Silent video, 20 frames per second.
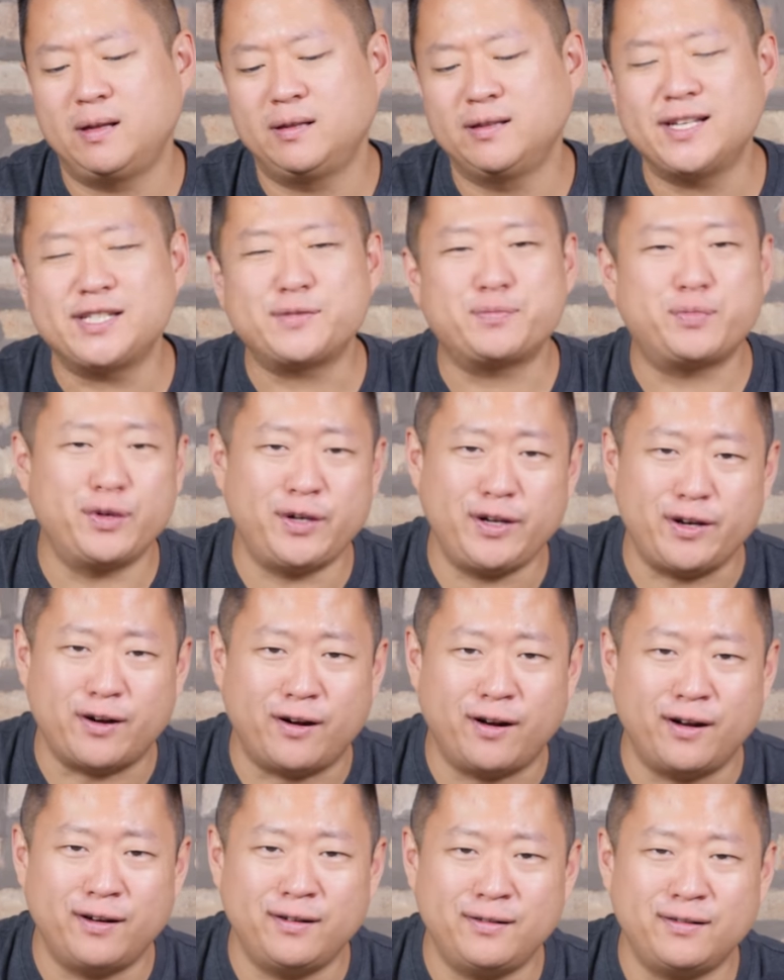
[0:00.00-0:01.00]
Let's put it
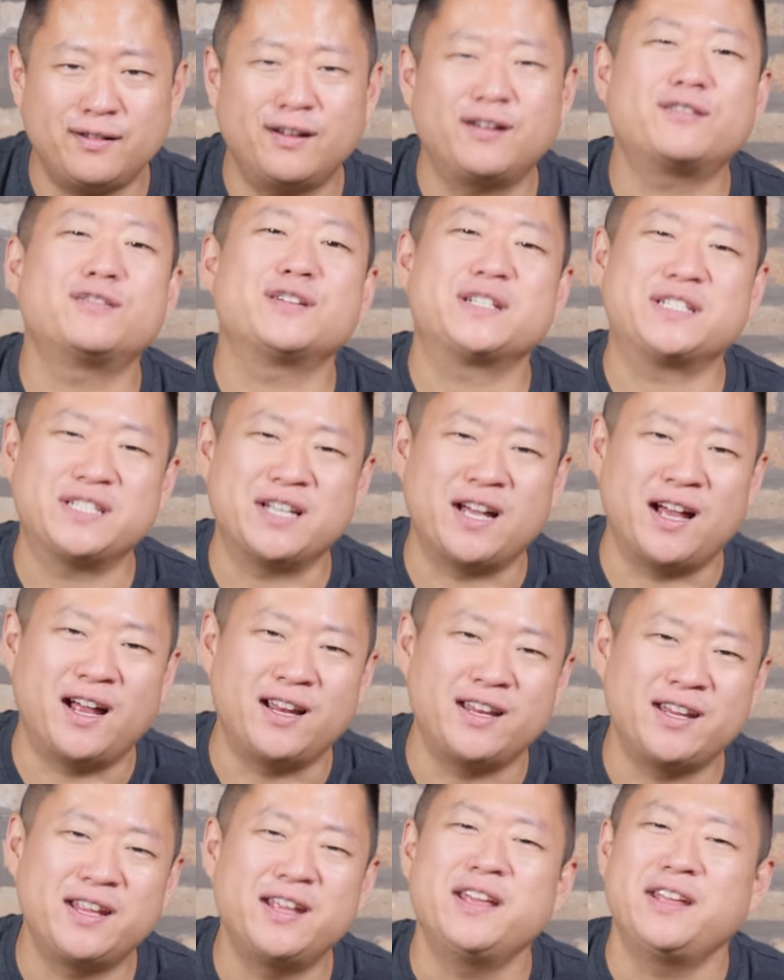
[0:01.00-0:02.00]
on a croissant.
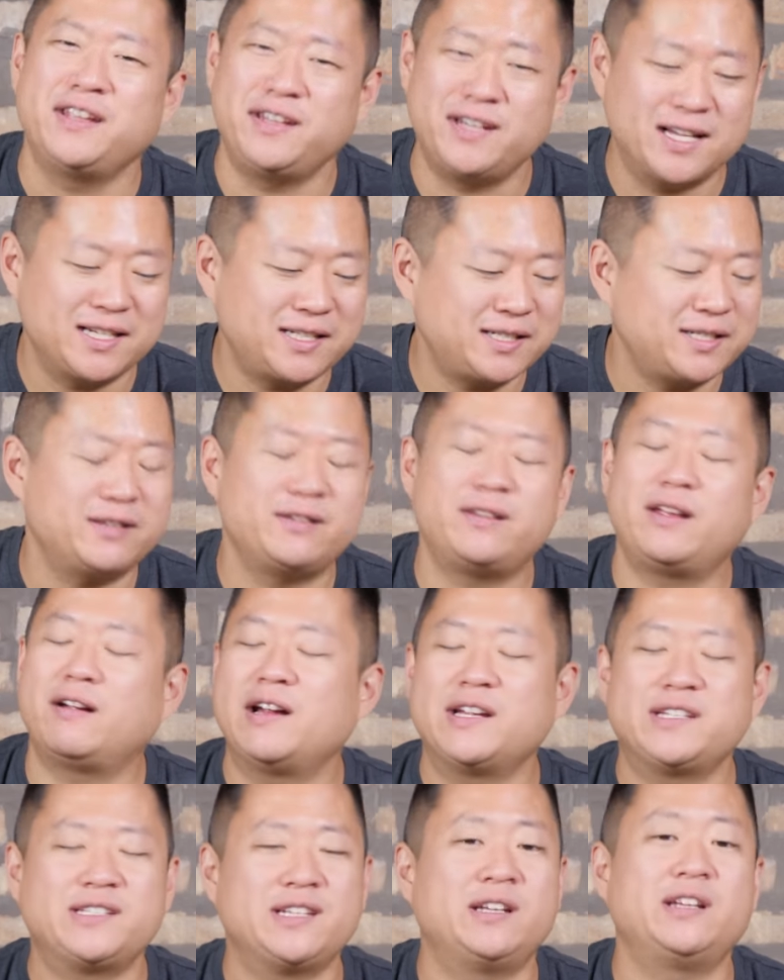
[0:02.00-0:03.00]
Yes, there
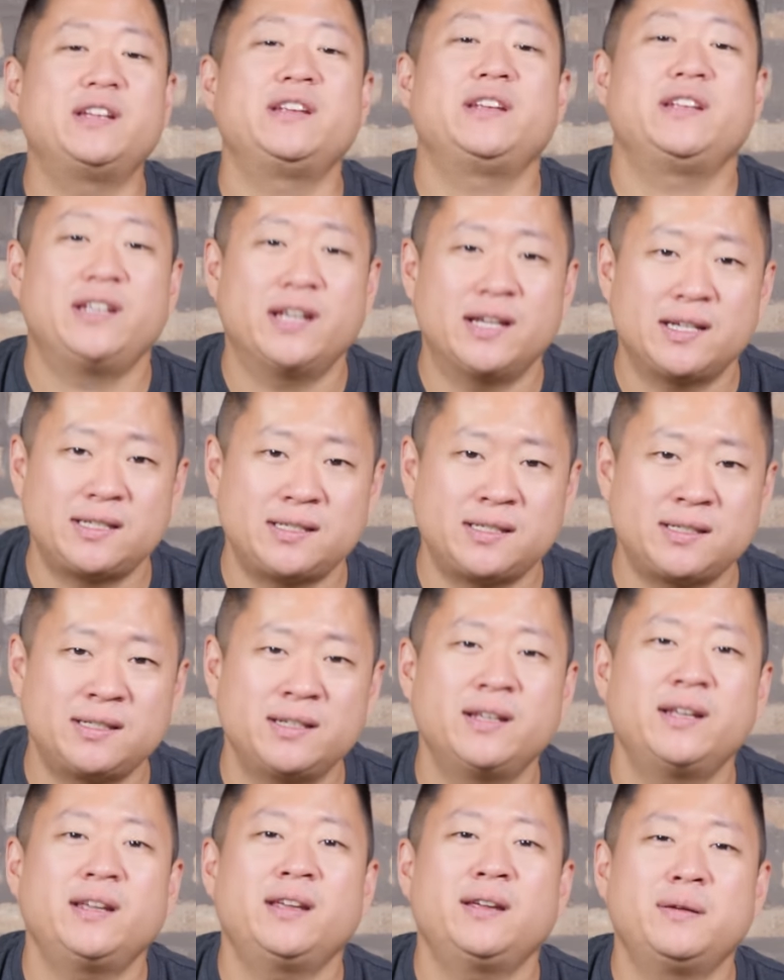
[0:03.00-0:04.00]
I said it.
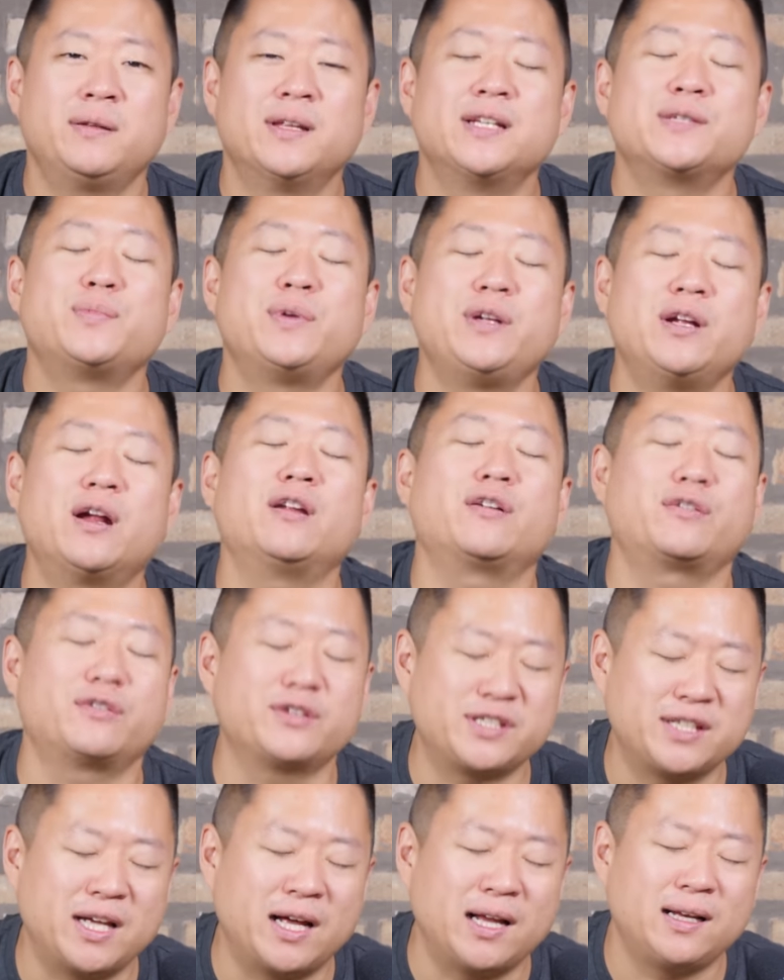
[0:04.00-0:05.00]
Yes, let's put it on a
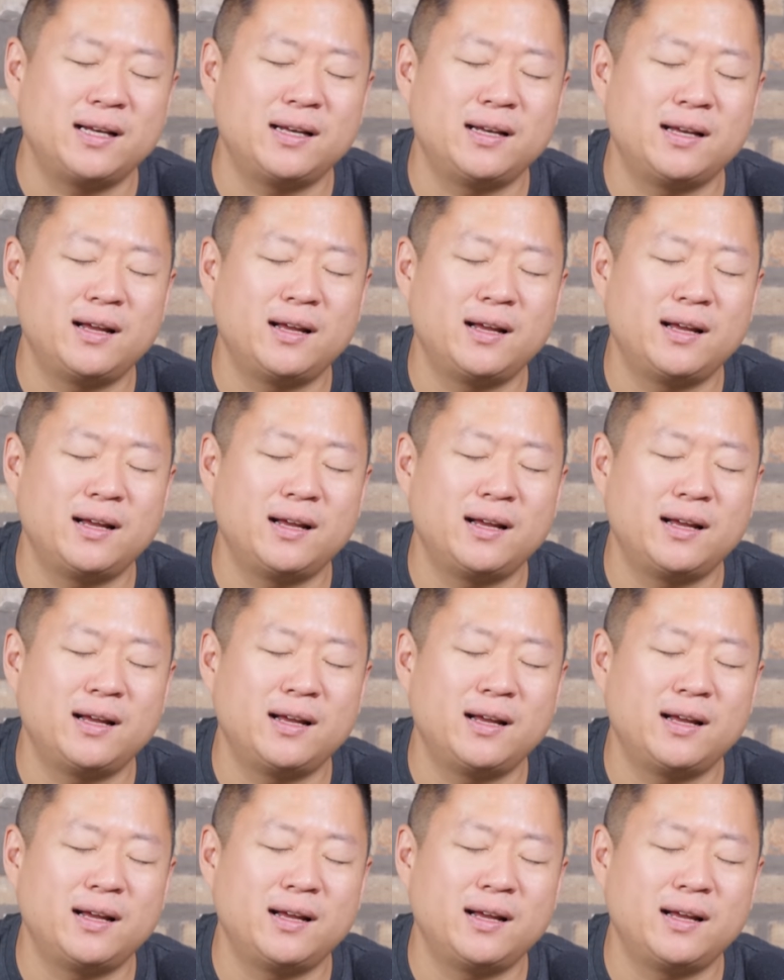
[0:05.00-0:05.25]
croissant.